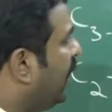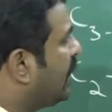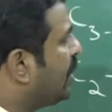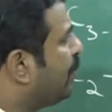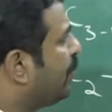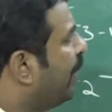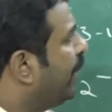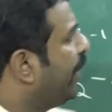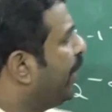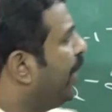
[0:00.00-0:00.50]

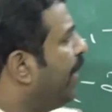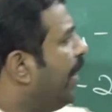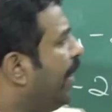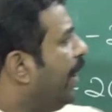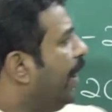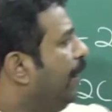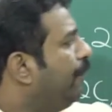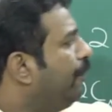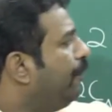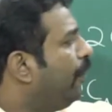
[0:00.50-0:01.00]
minus 1
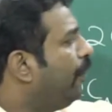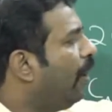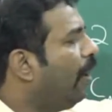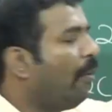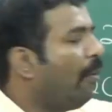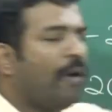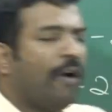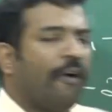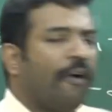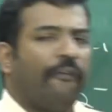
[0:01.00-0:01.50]
in
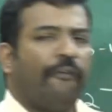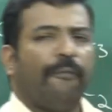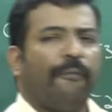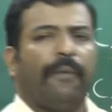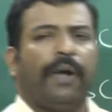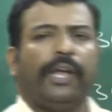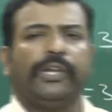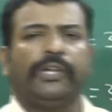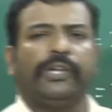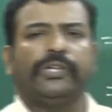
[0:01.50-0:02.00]
form
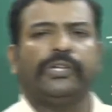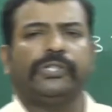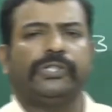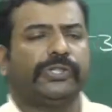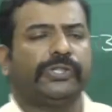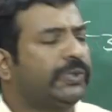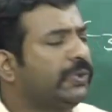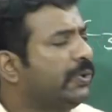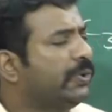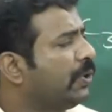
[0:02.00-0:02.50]
of
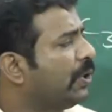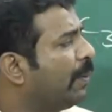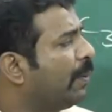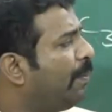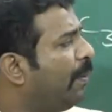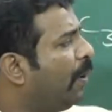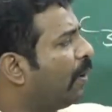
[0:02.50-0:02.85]
minus 2 to